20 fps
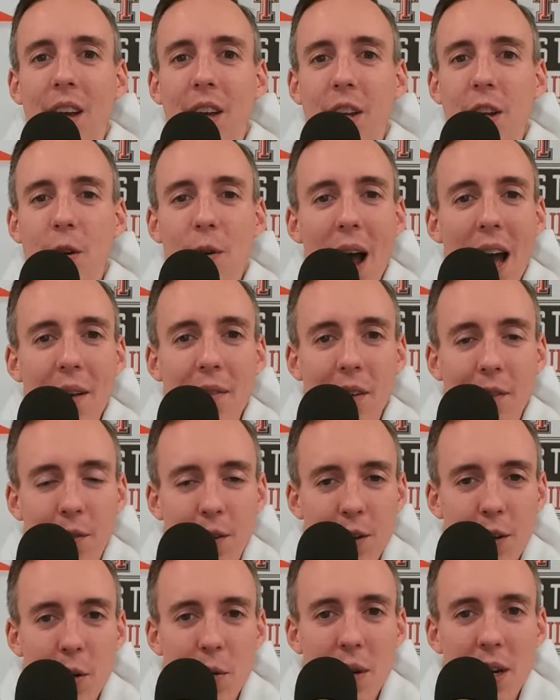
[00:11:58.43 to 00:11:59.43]
you're out of it
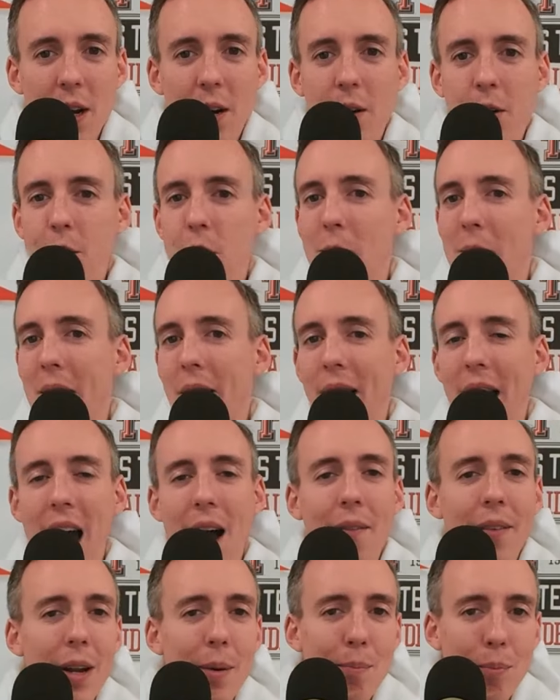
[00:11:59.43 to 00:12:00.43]
for 2 years. No matter
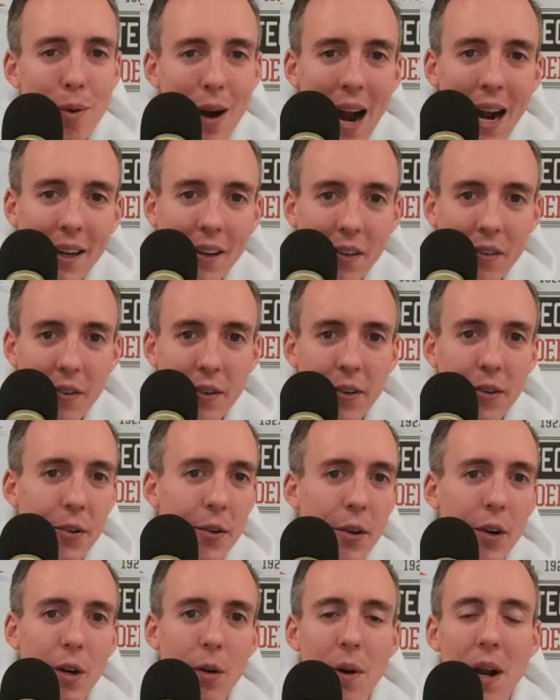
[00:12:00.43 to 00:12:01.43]
how many practices
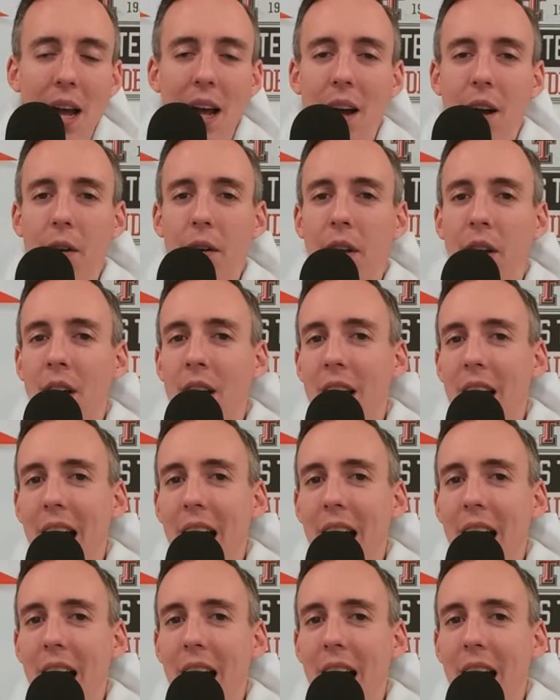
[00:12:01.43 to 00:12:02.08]
you're around,